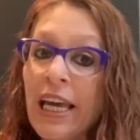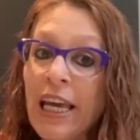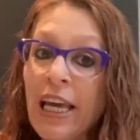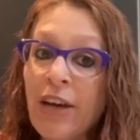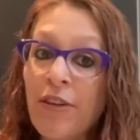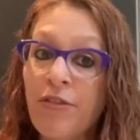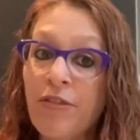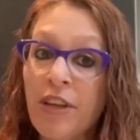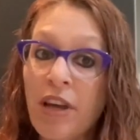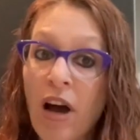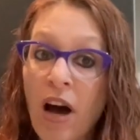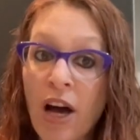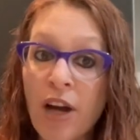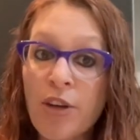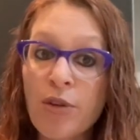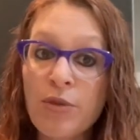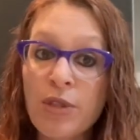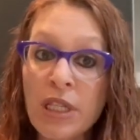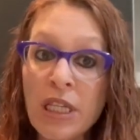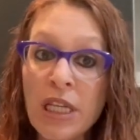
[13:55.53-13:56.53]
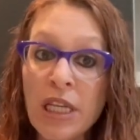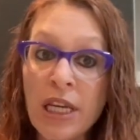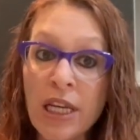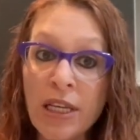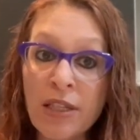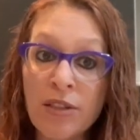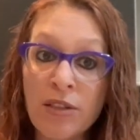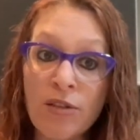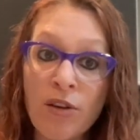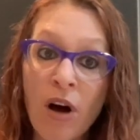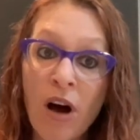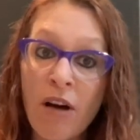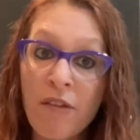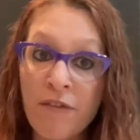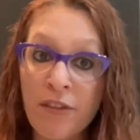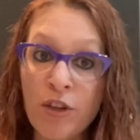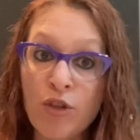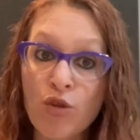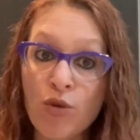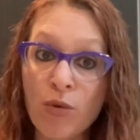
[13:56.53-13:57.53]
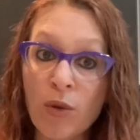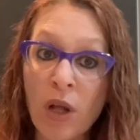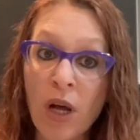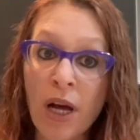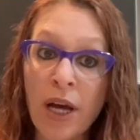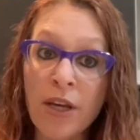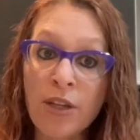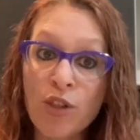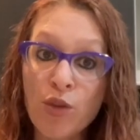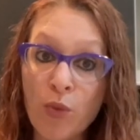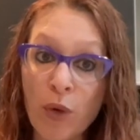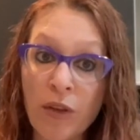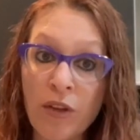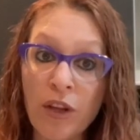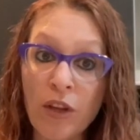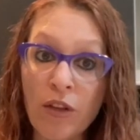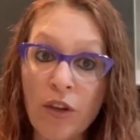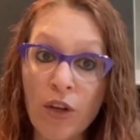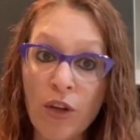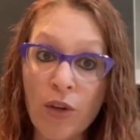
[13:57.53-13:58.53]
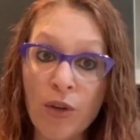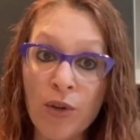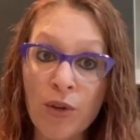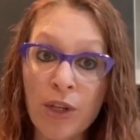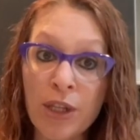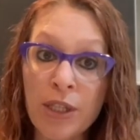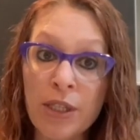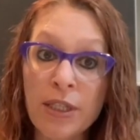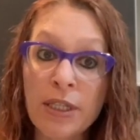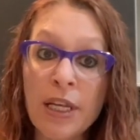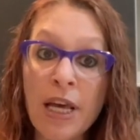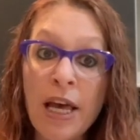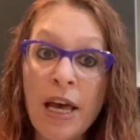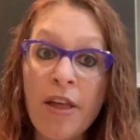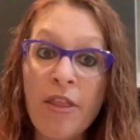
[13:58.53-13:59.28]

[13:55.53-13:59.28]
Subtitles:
If the IUD is not visualized within the uterus,